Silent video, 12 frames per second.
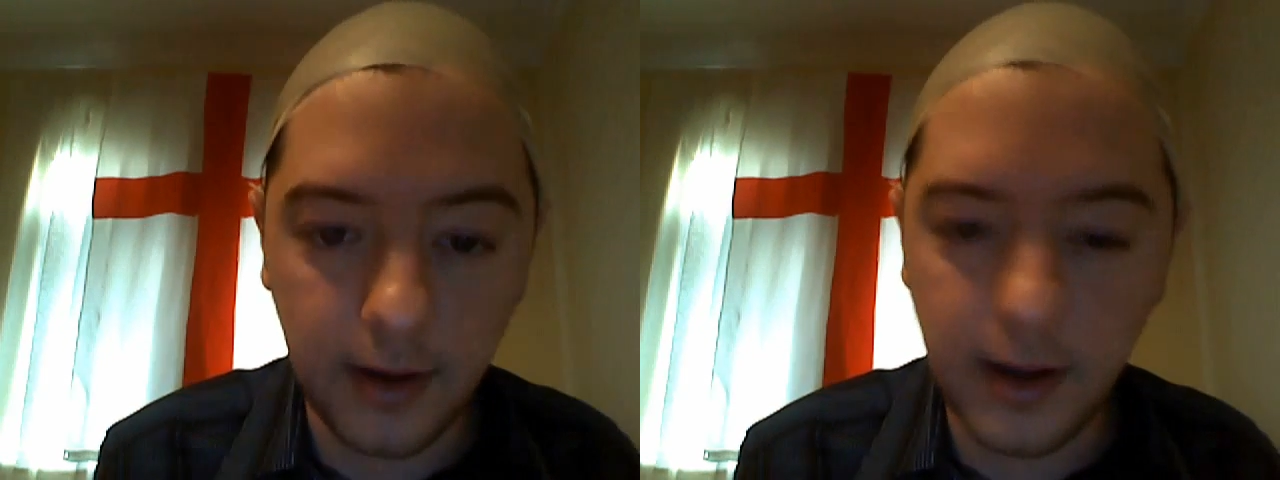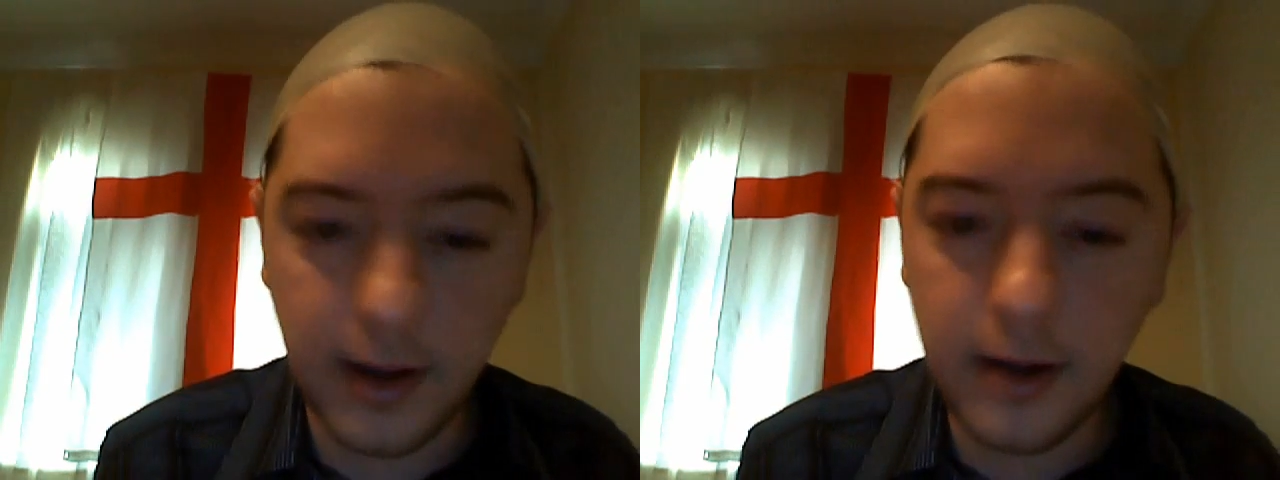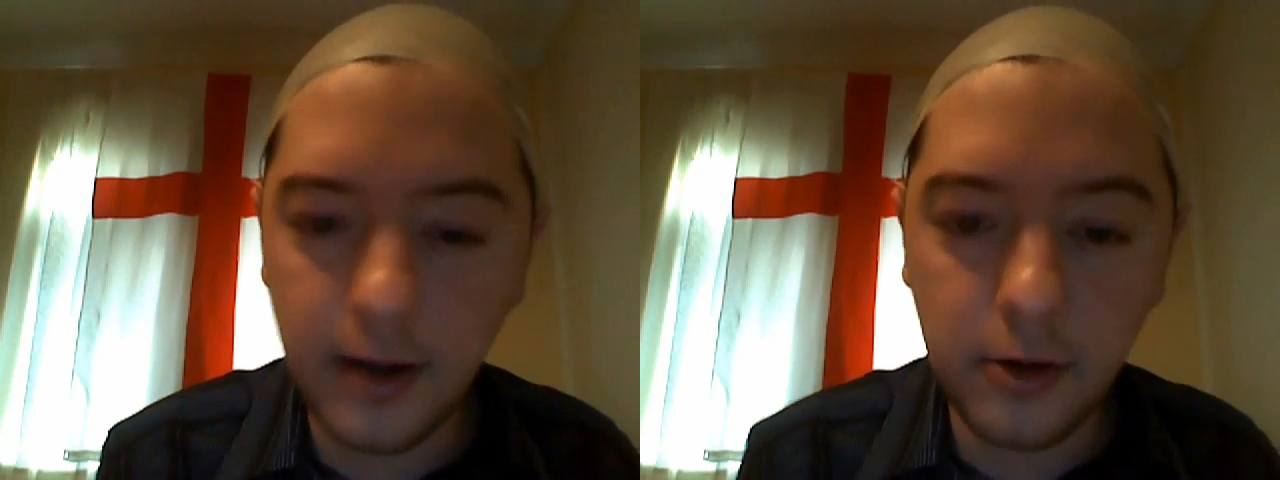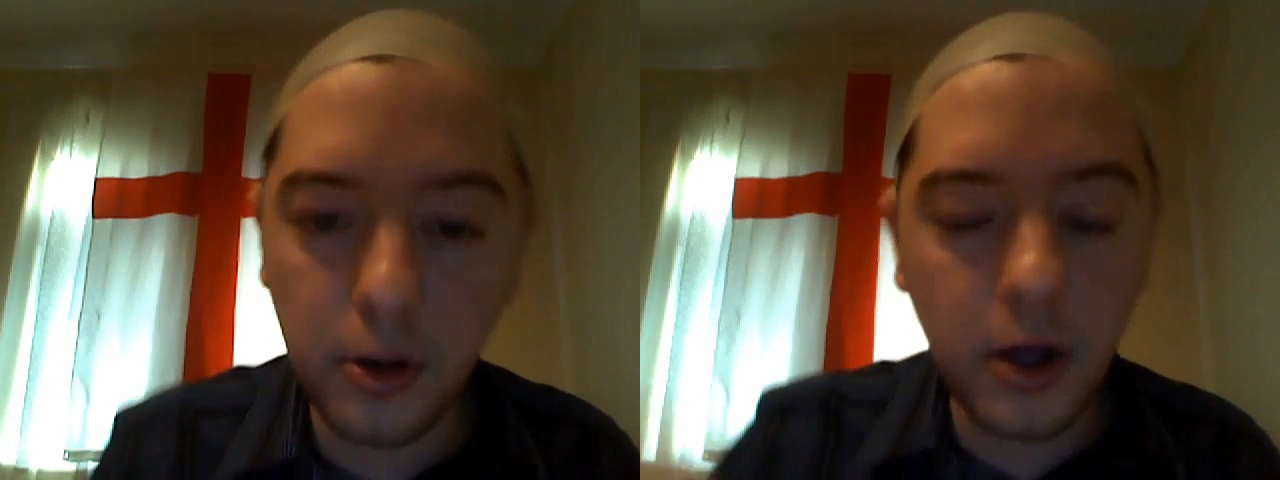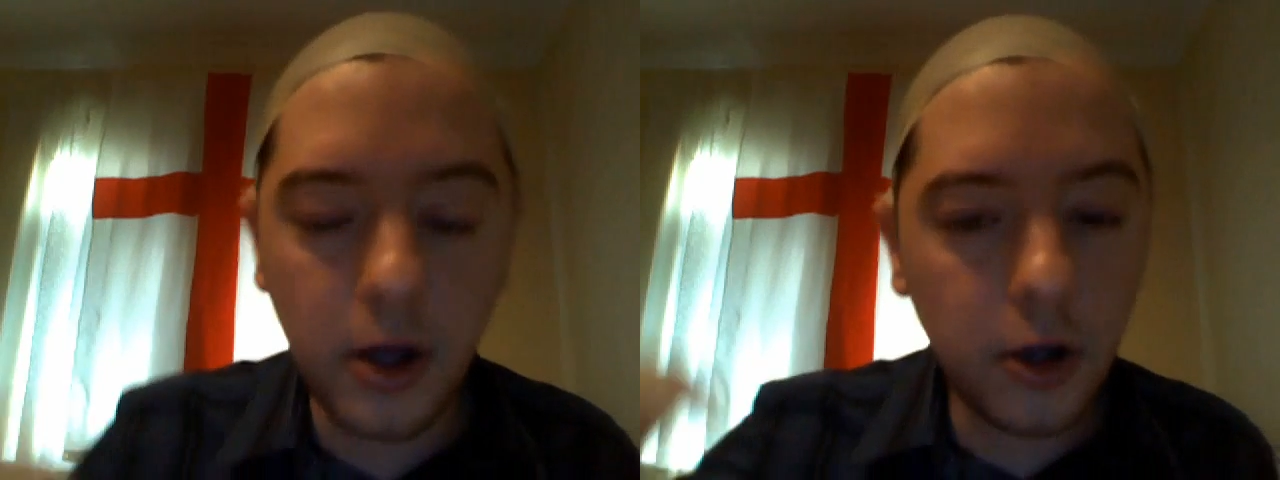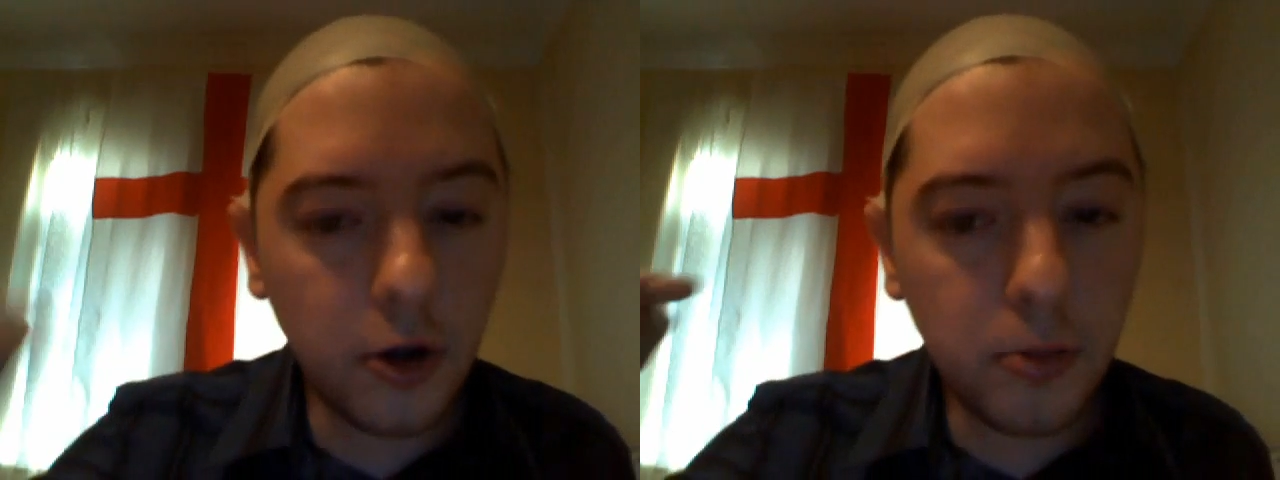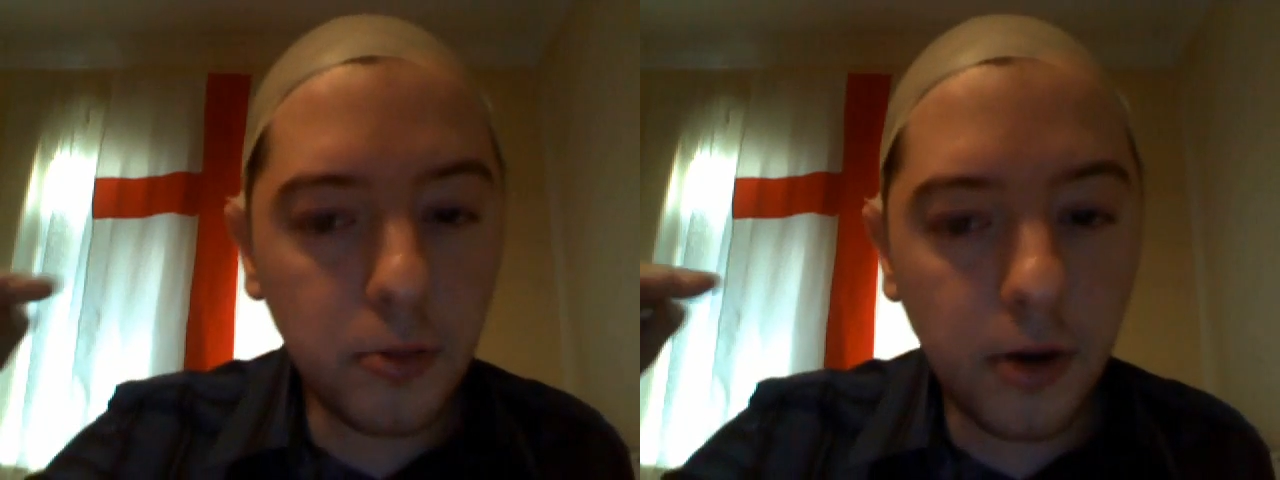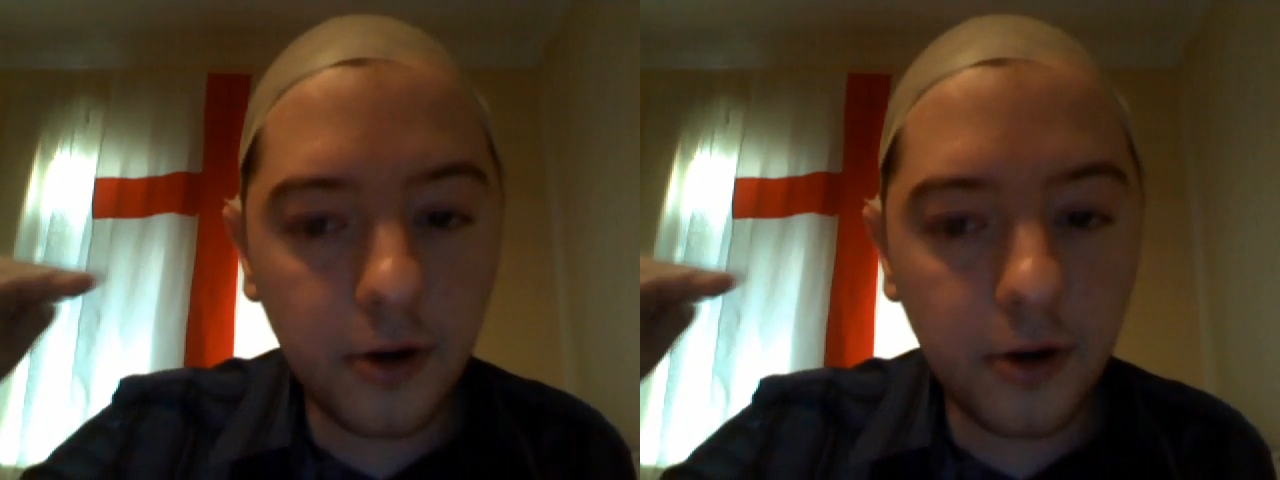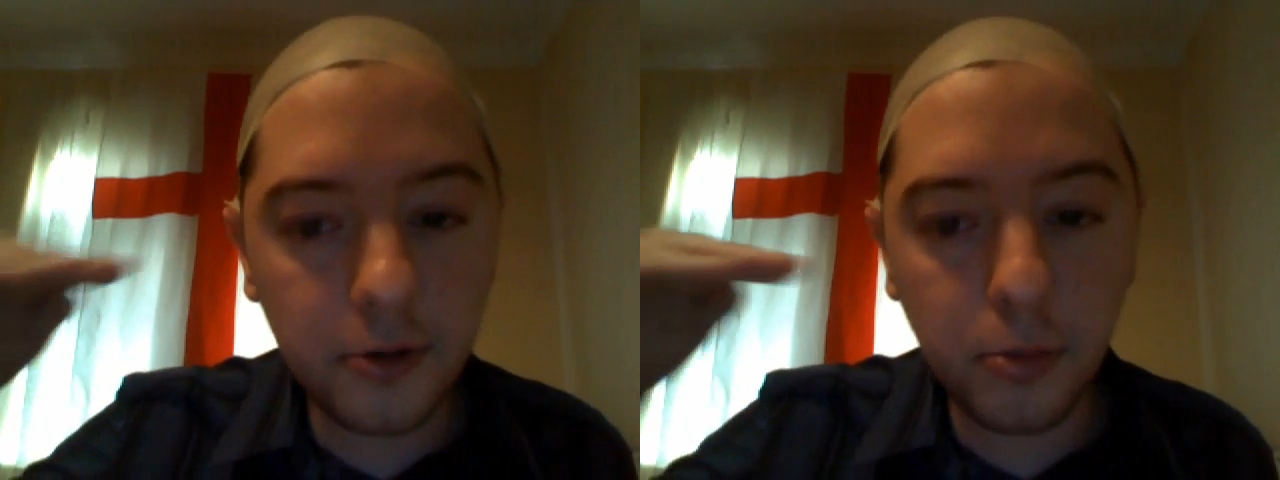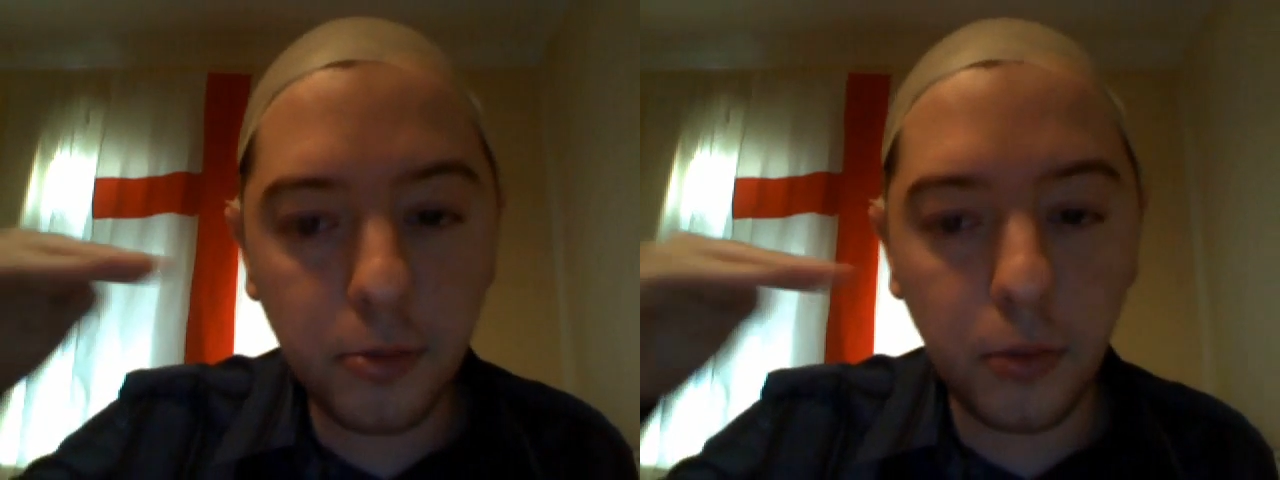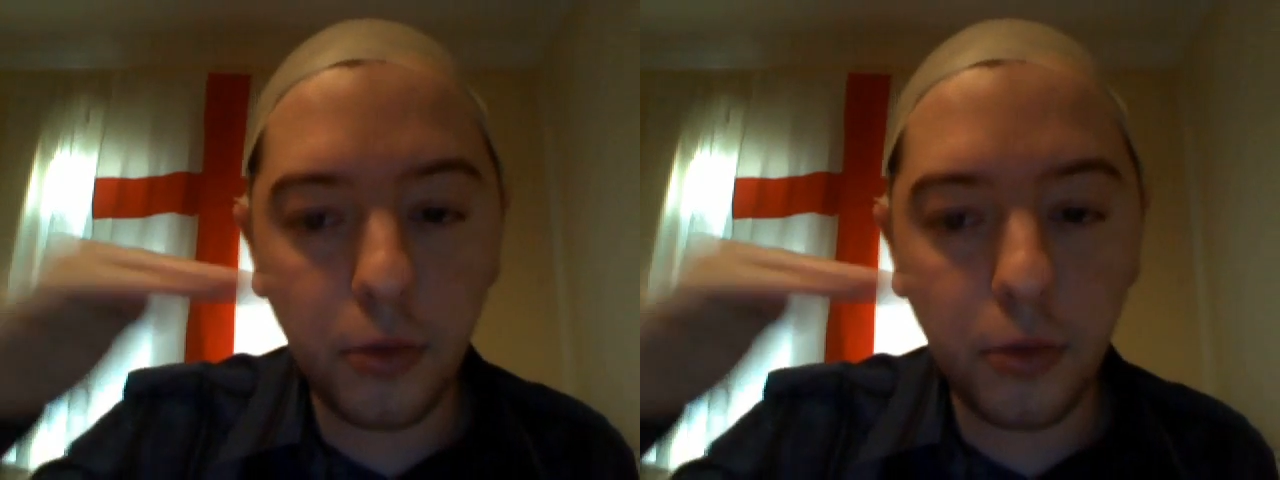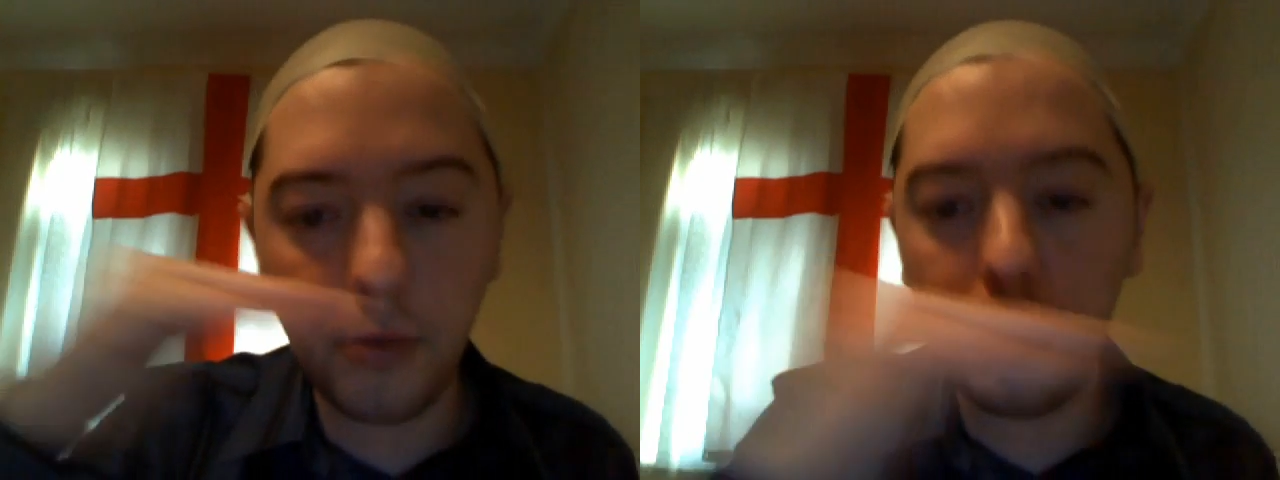and England couldn't pass the
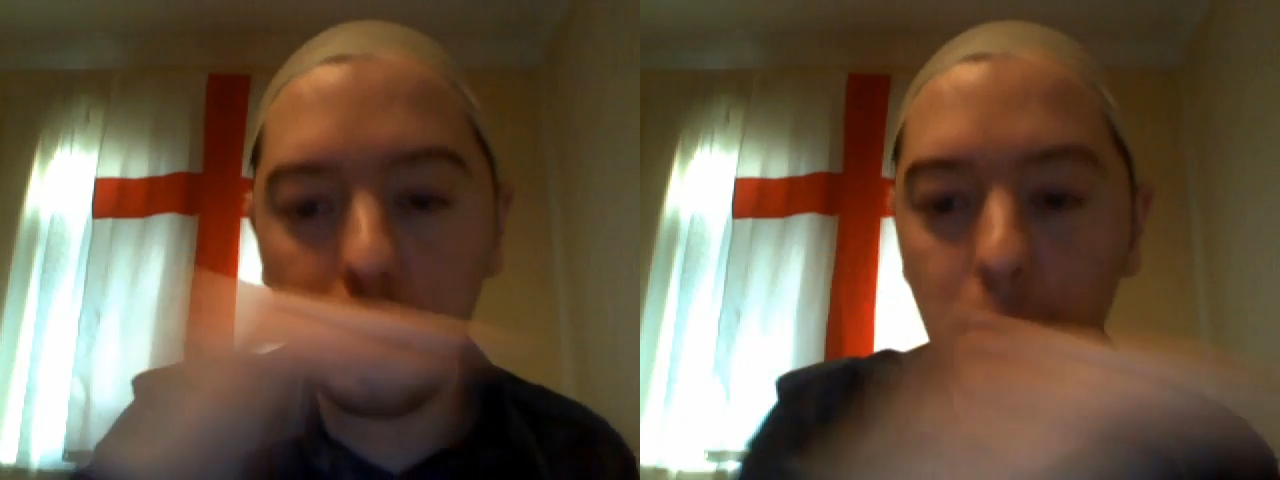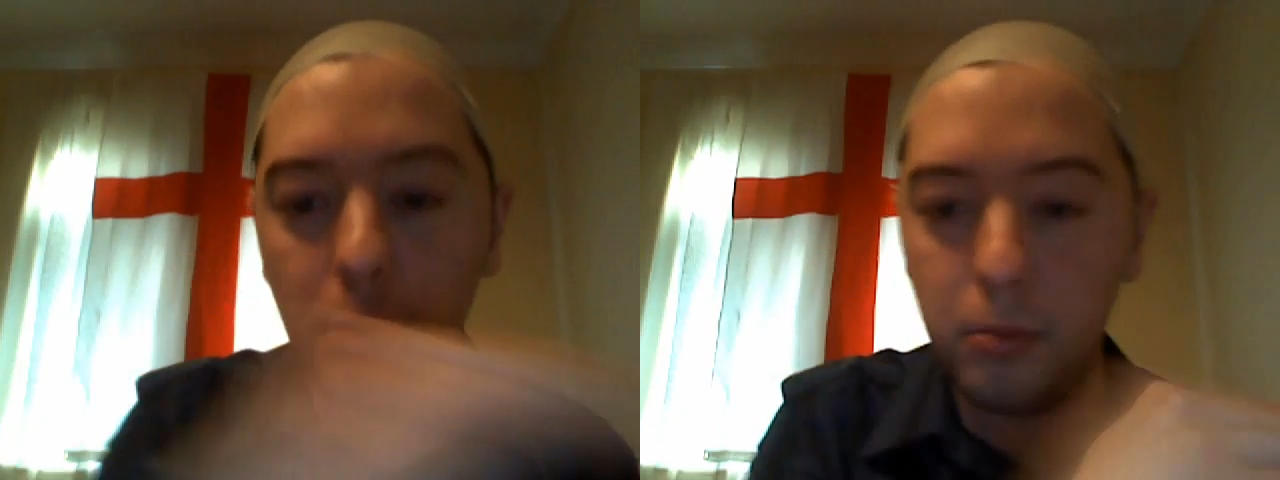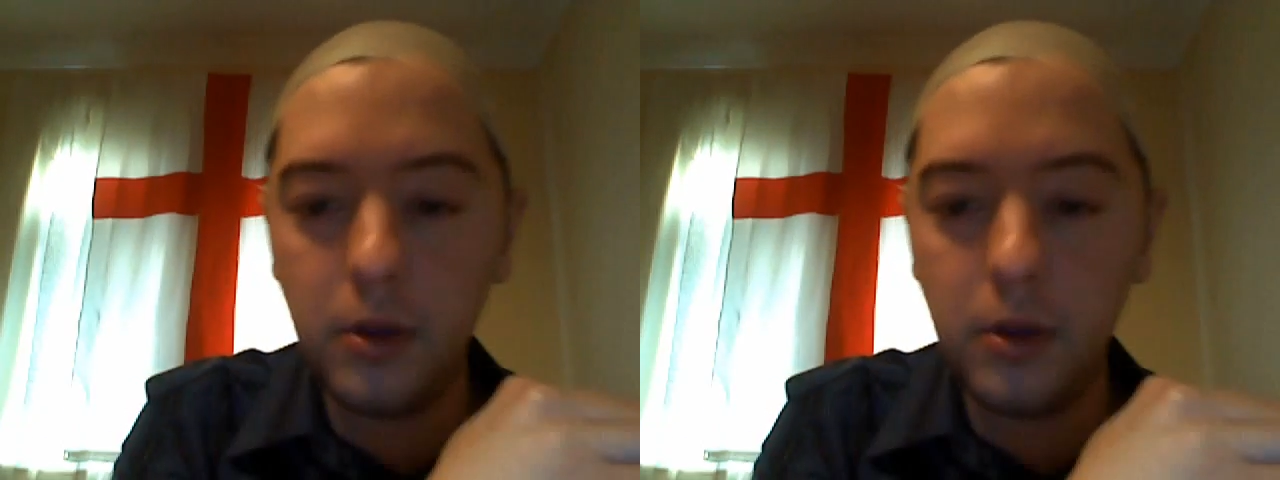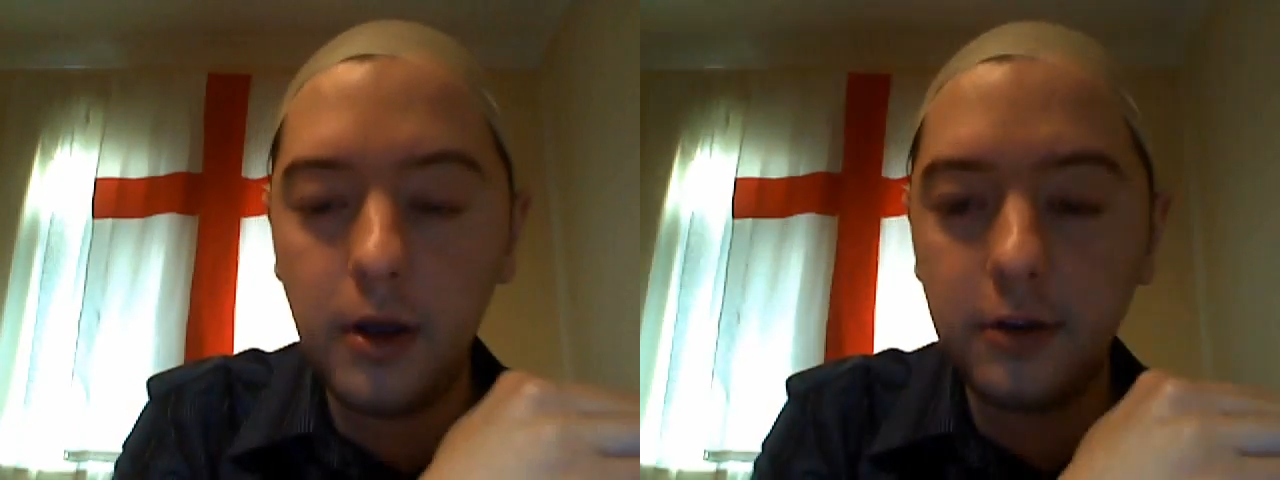ball through them,